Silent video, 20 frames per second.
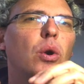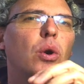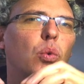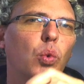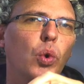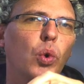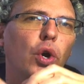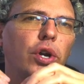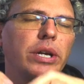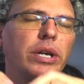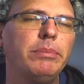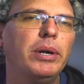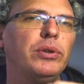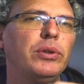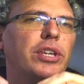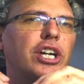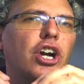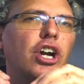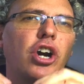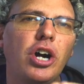Worry about
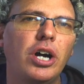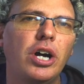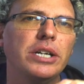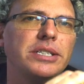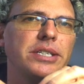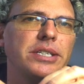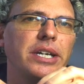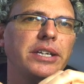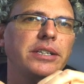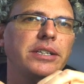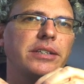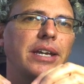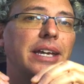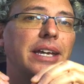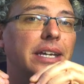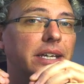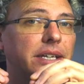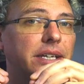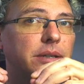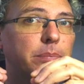the content
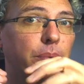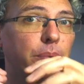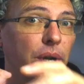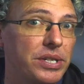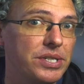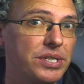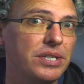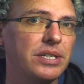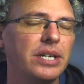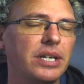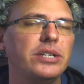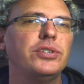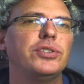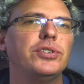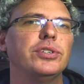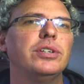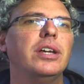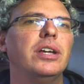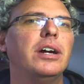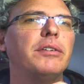and presentation